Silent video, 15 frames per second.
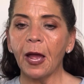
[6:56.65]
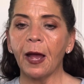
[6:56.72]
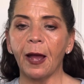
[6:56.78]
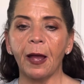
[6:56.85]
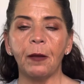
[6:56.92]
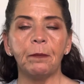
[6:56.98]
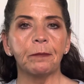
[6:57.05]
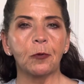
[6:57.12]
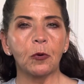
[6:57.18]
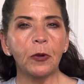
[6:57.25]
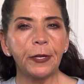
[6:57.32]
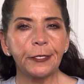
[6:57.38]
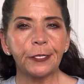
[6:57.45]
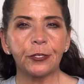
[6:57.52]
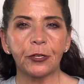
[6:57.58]
I'm
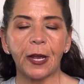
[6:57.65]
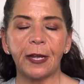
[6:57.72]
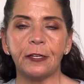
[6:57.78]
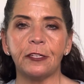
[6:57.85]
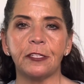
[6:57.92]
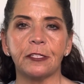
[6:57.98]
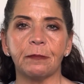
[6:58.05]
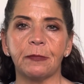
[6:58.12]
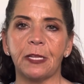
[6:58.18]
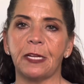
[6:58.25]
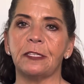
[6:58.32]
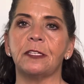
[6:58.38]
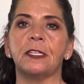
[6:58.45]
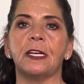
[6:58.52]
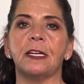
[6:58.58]
going to try and do some
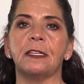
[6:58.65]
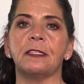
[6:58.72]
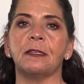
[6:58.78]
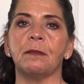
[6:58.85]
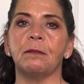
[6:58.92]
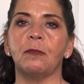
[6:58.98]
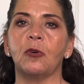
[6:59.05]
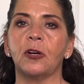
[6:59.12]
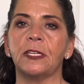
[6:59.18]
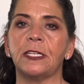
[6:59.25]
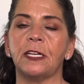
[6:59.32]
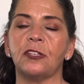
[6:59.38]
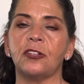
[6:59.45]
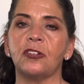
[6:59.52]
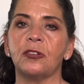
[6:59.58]
things to get some more
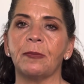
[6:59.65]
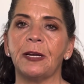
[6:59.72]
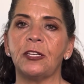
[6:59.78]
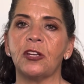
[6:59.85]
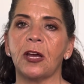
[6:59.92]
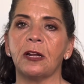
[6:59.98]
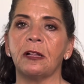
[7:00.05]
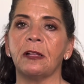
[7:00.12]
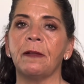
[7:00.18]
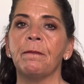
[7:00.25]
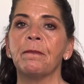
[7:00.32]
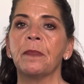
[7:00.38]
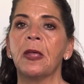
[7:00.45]
attention to my channel.